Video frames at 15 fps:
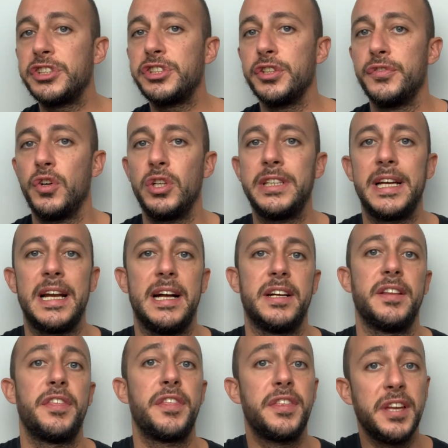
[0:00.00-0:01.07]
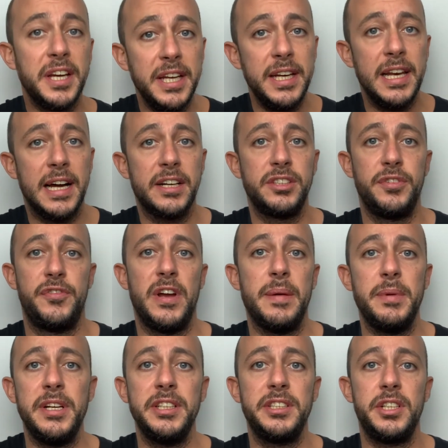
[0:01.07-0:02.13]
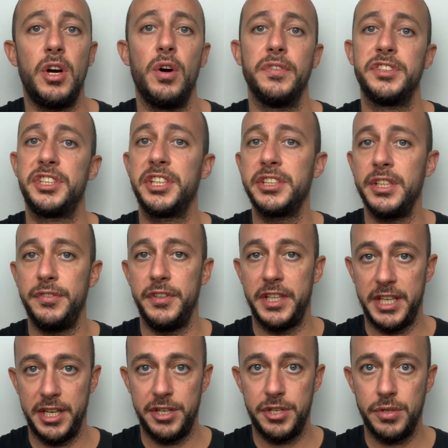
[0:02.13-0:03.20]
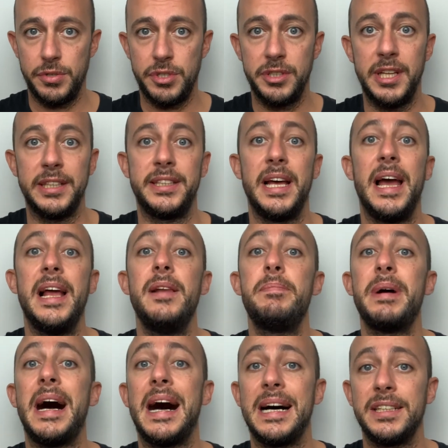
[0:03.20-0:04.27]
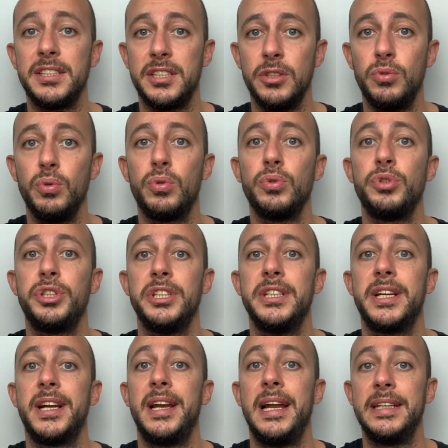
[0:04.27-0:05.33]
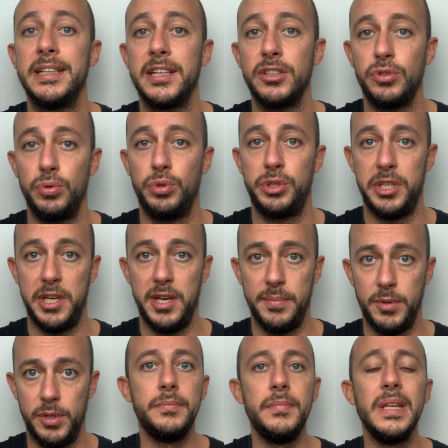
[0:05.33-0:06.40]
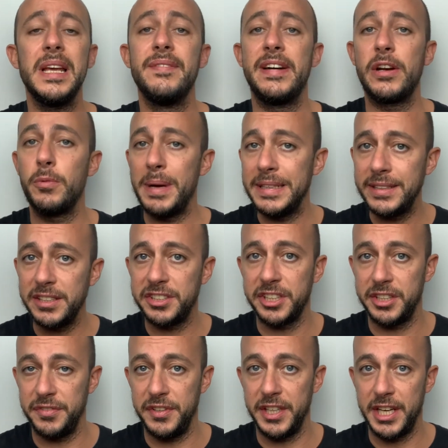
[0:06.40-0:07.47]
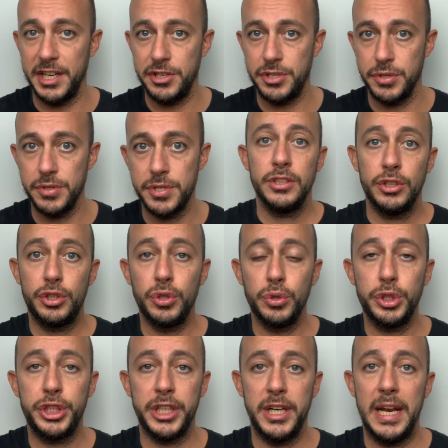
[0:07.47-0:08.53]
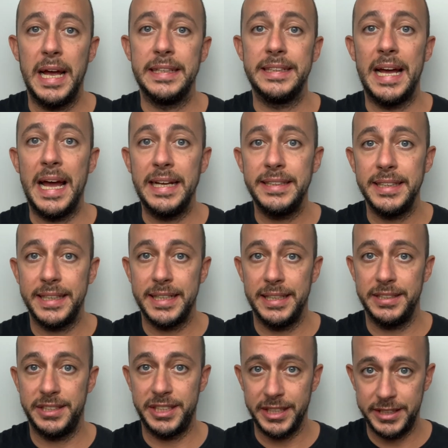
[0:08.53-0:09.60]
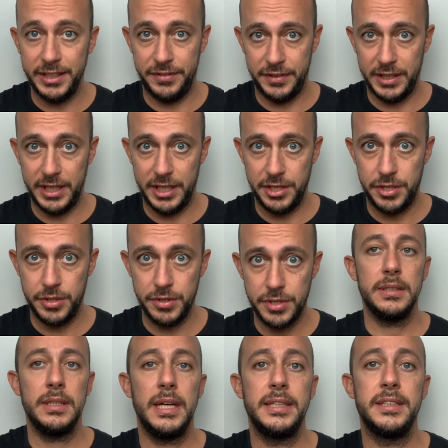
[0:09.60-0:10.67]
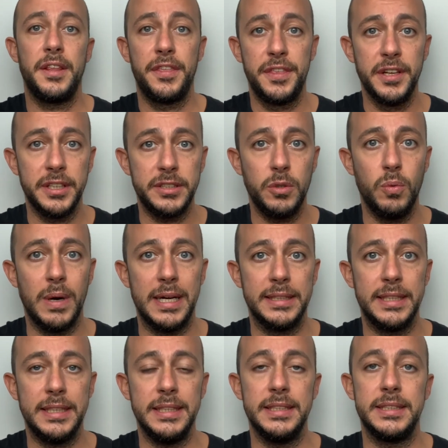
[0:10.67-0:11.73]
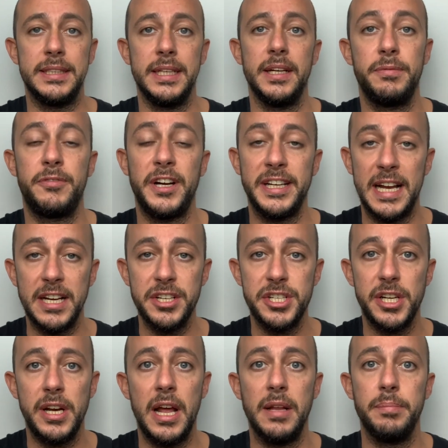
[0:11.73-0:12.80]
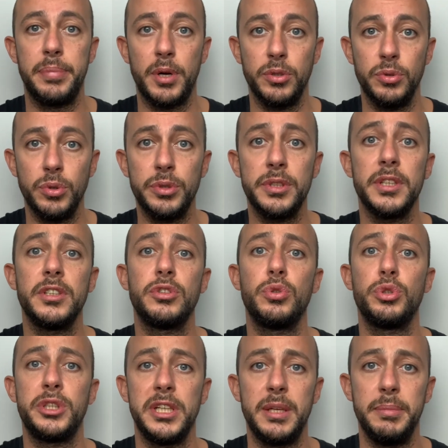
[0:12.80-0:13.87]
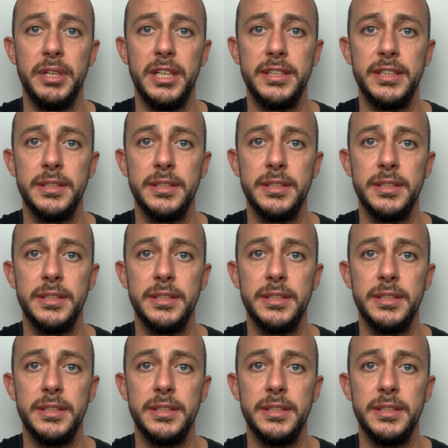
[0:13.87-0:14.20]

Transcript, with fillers: of all, there are three large families of certifications that help us to consider a leather sustainable. Environmental certifications, social and ethical certifications, and the third one is the financial and product sustainability.